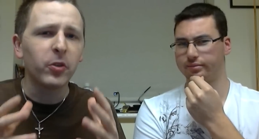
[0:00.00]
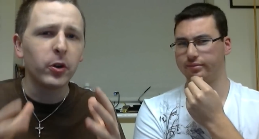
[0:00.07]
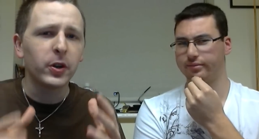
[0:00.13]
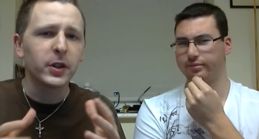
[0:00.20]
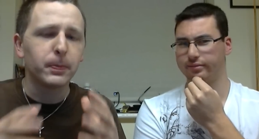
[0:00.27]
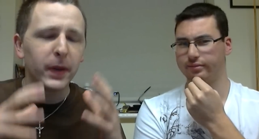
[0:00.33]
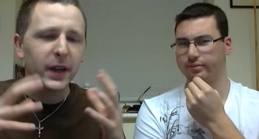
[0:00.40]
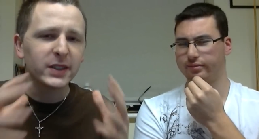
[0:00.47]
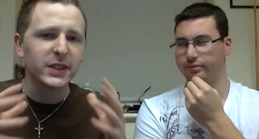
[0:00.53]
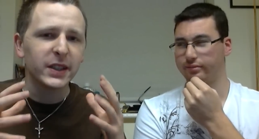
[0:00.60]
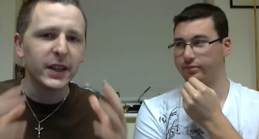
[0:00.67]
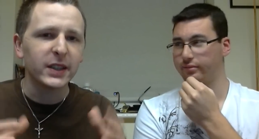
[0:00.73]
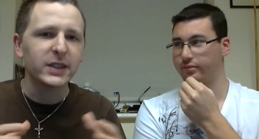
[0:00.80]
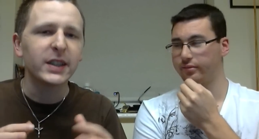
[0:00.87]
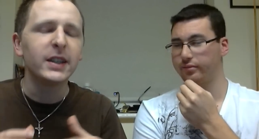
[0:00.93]
Speaker 1: Roode, as big as
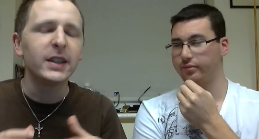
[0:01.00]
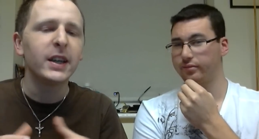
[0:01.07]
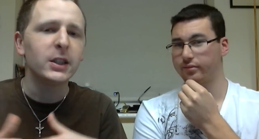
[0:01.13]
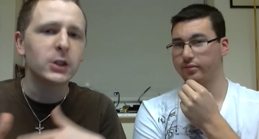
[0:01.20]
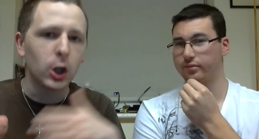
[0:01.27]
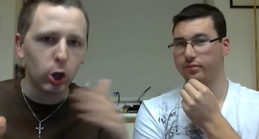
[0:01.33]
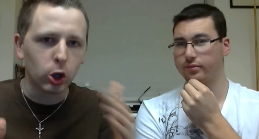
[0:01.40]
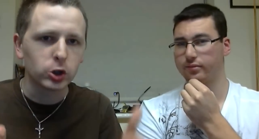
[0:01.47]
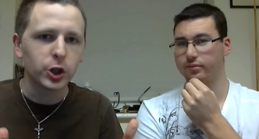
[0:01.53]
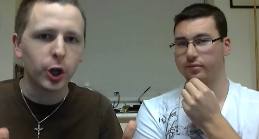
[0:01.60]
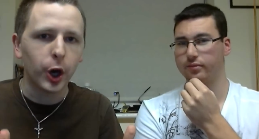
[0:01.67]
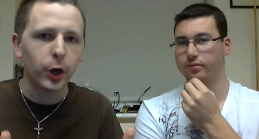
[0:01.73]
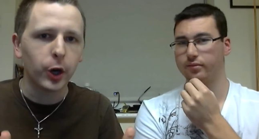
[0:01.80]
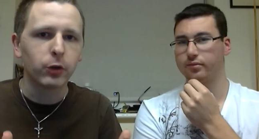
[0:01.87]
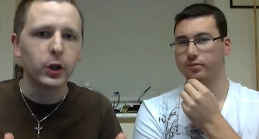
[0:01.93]
he is, he needs a long
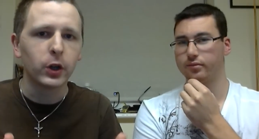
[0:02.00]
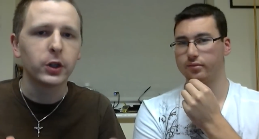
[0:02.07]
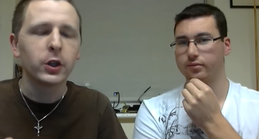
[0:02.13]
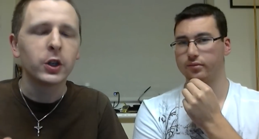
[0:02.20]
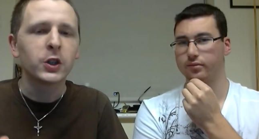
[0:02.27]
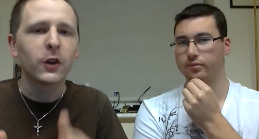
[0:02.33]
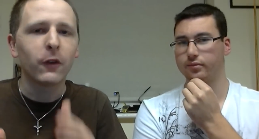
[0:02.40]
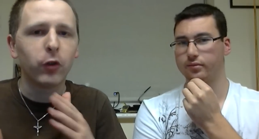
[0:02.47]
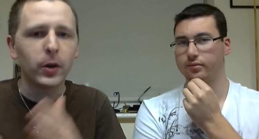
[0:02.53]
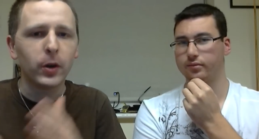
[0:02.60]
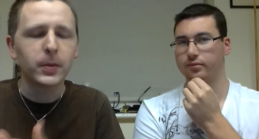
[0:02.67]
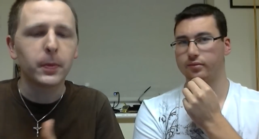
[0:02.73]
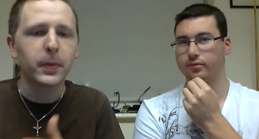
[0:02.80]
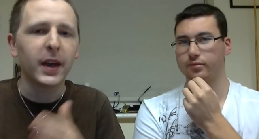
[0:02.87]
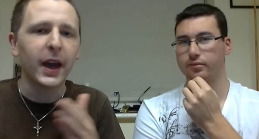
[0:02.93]
title run. So for
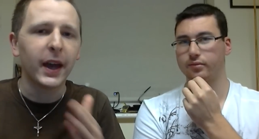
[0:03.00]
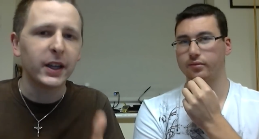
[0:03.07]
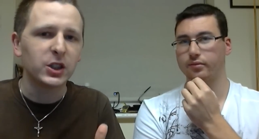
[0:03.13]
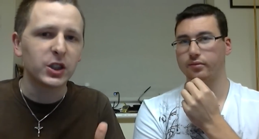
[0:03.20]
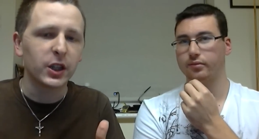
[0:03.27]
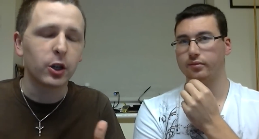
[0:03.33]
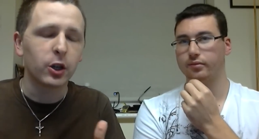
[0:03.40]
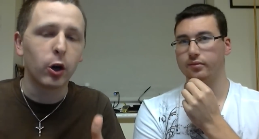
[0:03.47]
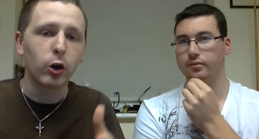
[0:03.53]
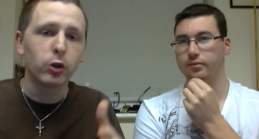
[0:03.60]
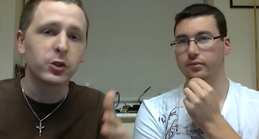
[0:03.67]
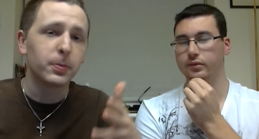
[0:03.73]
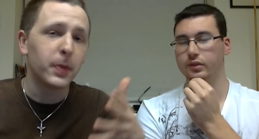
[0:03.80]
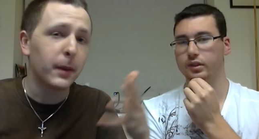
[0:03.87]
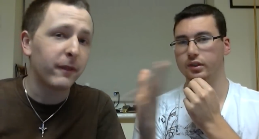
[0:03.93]
him to be A J going
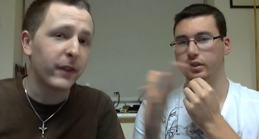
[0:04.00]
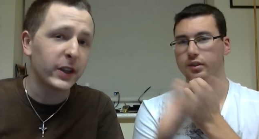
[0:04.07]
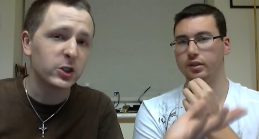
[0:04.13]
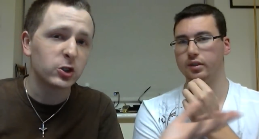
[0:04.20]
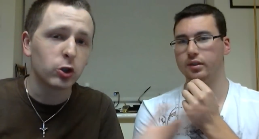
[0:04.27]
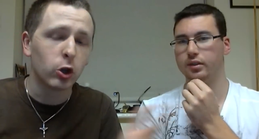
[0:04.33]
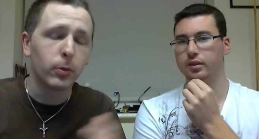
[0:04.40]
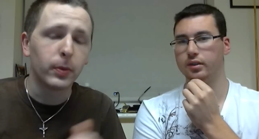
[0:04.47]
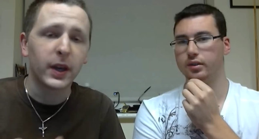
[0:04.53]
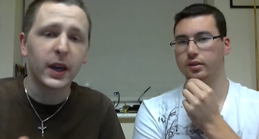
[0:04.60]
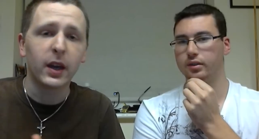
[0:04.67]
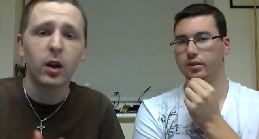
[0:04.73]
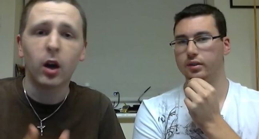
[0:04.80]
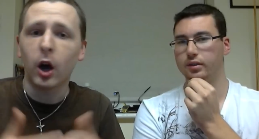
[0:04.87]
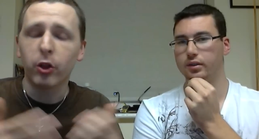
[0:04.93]
on to maybe face Storm
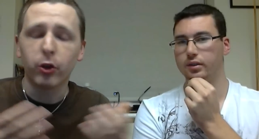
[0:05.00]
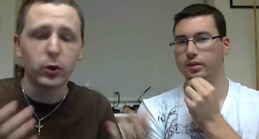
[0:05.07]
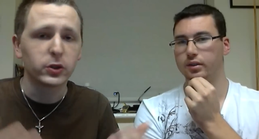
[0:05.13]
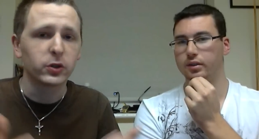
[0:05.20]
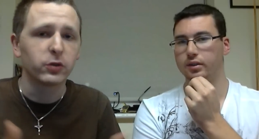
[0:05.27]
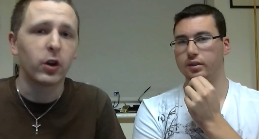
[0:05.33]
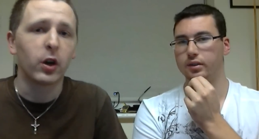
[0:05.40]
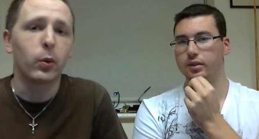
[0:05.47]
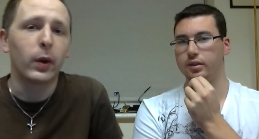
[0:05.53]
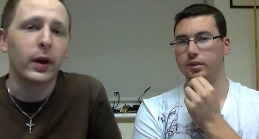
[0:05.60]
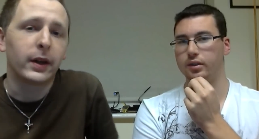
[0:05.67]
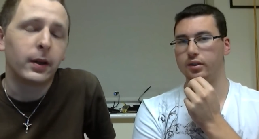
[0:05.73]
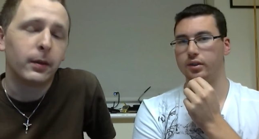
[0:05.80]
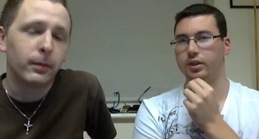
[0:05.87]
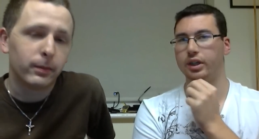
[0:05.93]
again, I thought it was the right
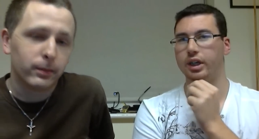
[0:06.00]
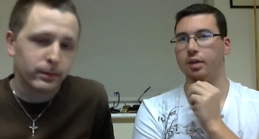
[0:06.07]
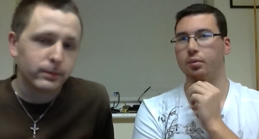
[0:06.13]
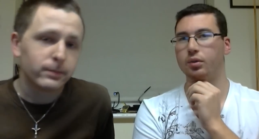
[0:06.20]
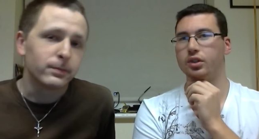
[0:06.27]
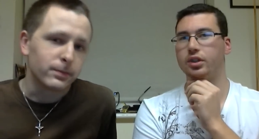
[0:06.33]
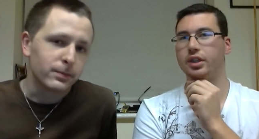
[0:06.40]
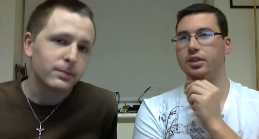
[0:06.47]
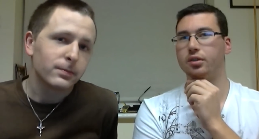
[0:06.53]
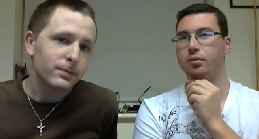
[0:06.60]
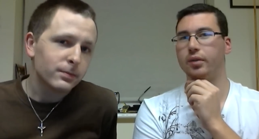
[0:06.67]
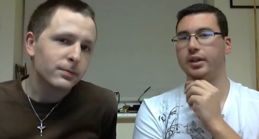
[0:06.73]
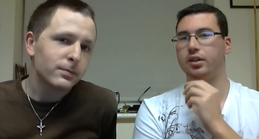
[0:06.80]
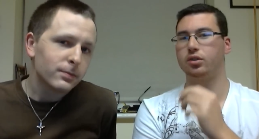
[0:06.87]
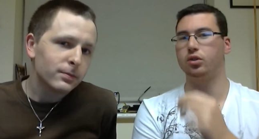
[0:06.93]
way.
Speaker 2: Yeah, it was a
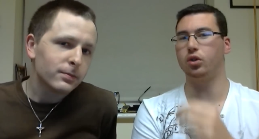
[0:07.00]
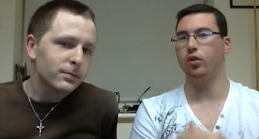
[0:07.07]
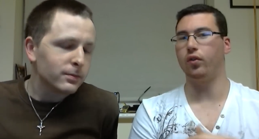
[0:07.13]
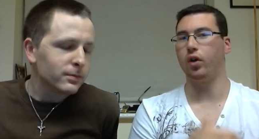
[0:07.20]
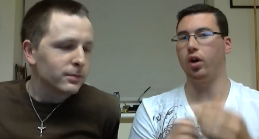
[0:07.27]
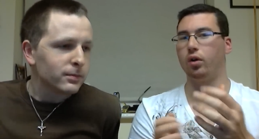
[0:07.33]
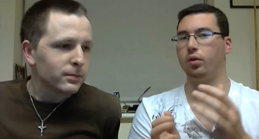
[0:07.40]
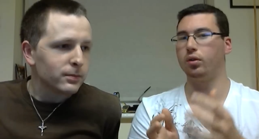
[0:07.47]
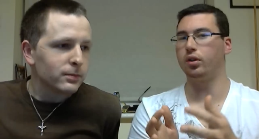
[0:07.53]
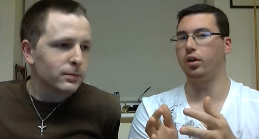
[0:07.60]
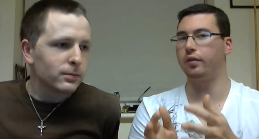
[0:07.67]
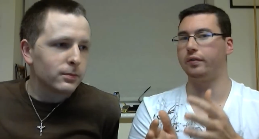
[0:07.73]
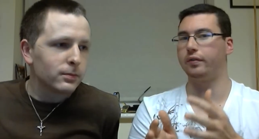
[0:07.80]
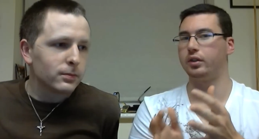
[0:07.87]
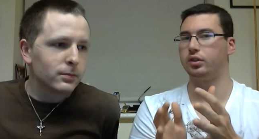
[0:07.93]
decent way to sort of hold
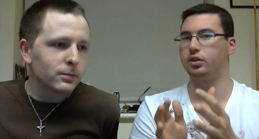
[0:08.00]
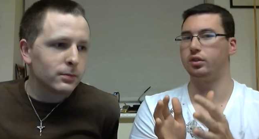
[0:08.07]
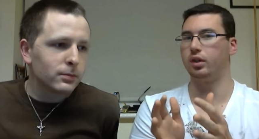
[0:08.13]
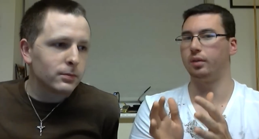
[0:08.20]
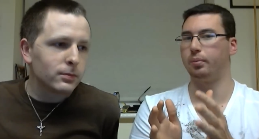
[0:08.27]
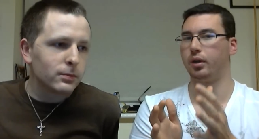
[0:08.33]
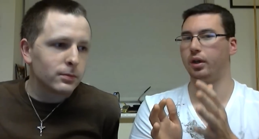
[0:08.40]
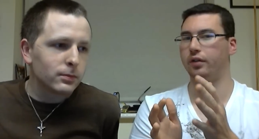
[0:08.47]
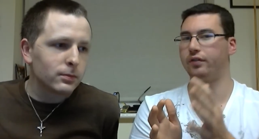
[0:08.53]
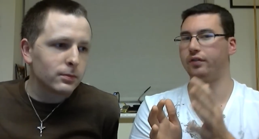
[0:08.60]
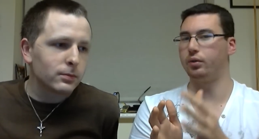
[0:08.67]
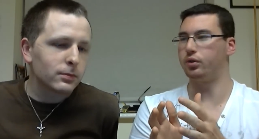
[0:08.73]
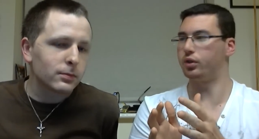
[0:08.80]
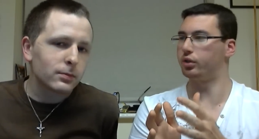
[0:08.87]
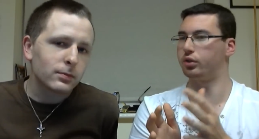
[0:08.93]
off a, a, a
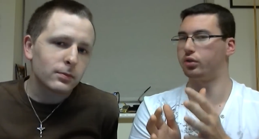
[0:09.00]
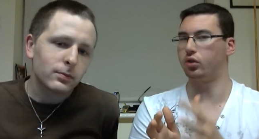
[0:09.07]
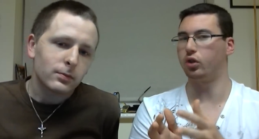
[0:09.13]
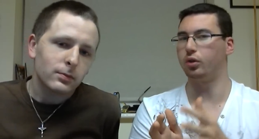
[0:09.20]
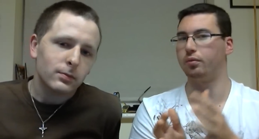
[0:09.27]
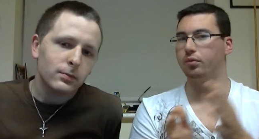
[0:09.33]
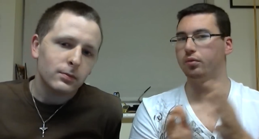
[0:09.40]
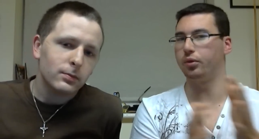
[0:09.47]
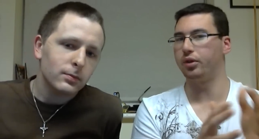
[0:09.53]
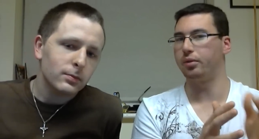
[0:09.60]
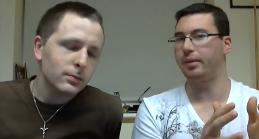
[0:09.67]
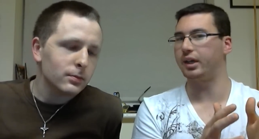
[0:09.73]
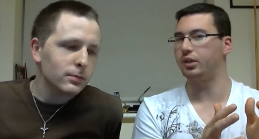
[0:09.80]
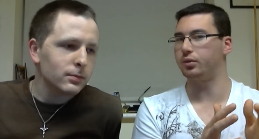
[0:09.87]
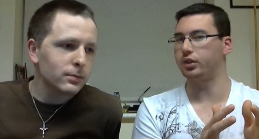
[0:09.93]
future Storm Roode
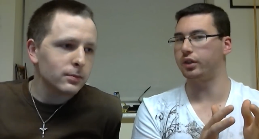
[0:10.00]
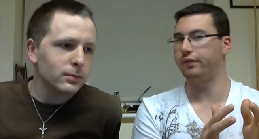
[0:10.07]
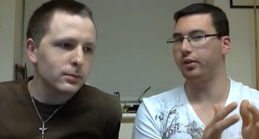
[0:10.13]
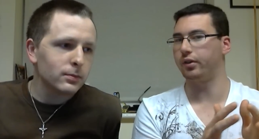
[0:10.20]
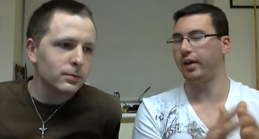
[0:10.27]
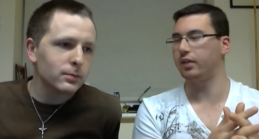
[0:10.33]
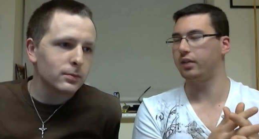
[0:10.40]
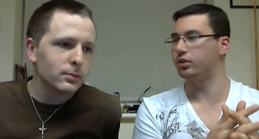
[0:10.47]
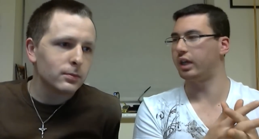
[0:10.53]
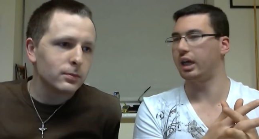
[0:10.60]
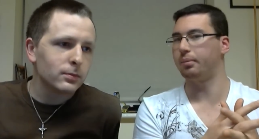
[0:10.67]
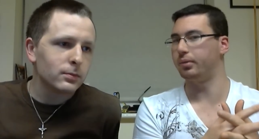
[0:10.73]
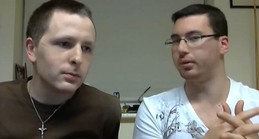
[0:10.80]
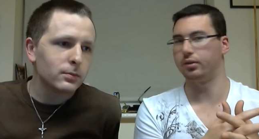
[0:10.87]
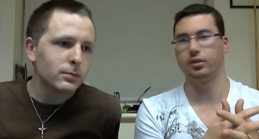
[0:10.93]
match, which I feel has to
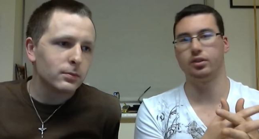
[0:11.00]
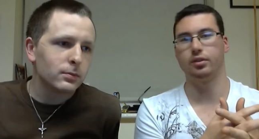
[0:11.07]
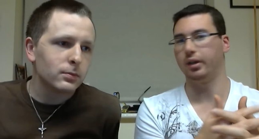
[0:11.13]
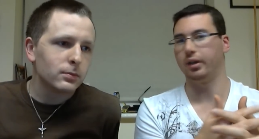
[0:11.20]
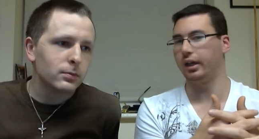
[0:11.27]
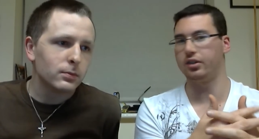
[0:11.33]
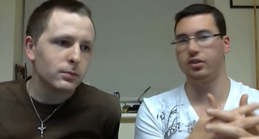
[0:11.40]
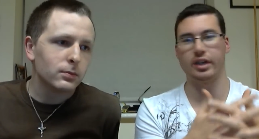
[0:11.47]
happen. Something like